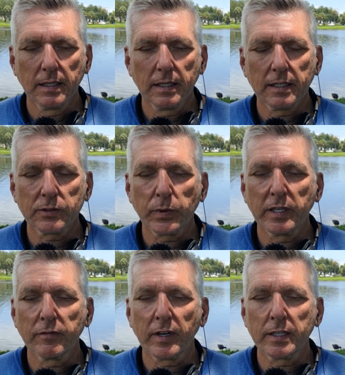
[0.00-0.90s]
As we
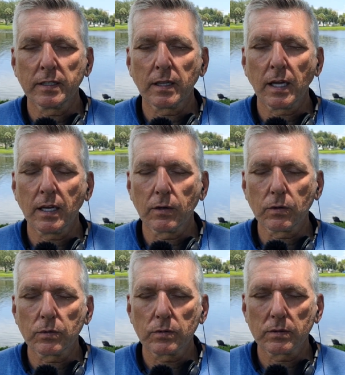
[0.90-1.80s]
invite and
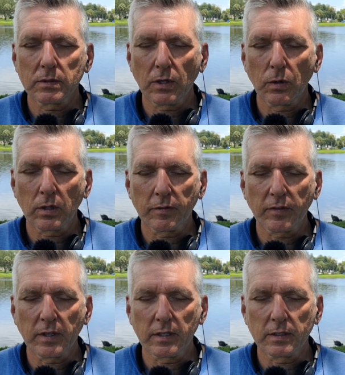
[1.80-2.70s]
allow the holy
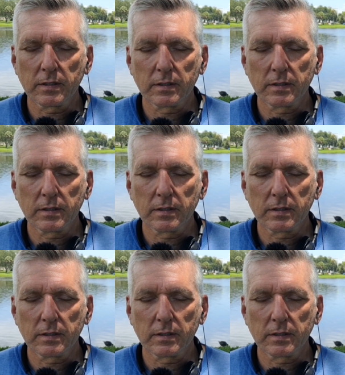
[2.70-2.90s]
fire,